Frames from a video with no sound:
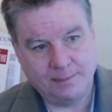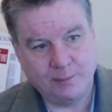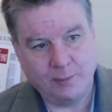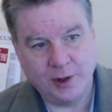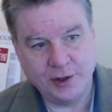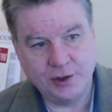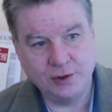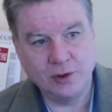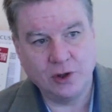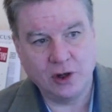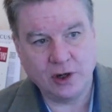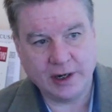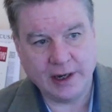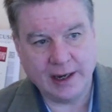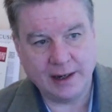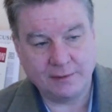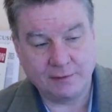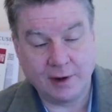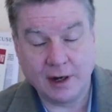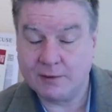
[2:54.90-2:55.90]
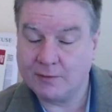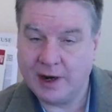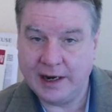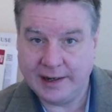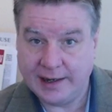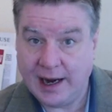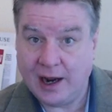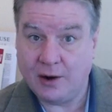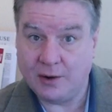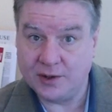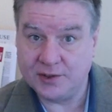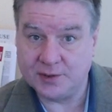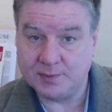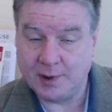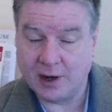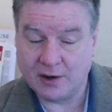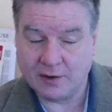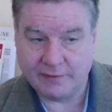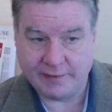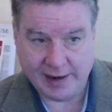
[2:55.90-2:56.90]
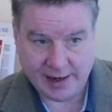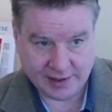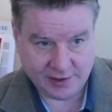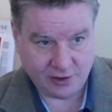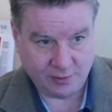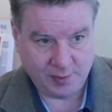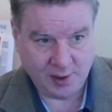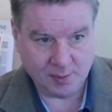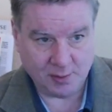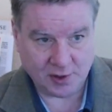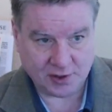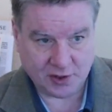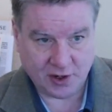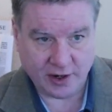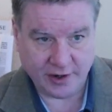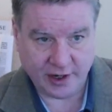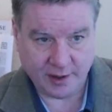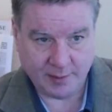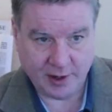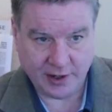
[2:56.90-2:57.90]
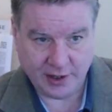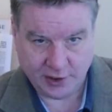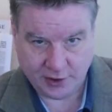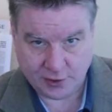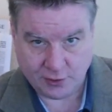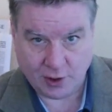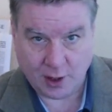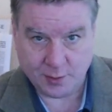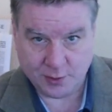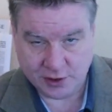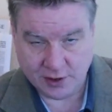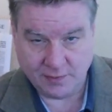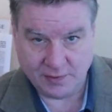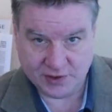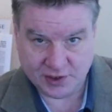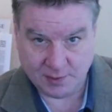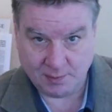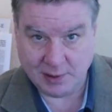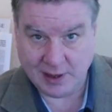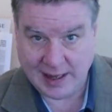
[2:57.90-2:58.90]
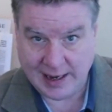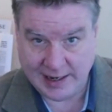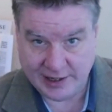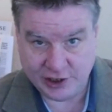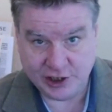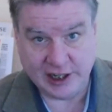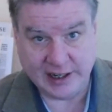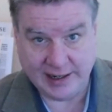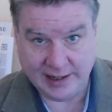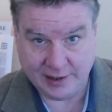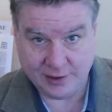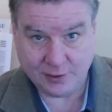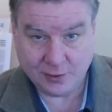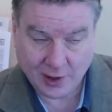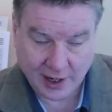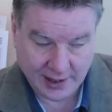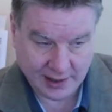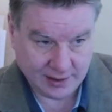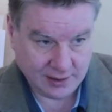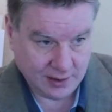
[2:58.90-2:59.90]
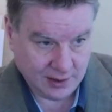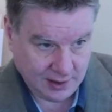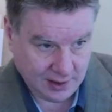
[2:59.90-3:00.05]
when you look at, right now, as a matter of fact, people are talking about interruption of the supply chain, right?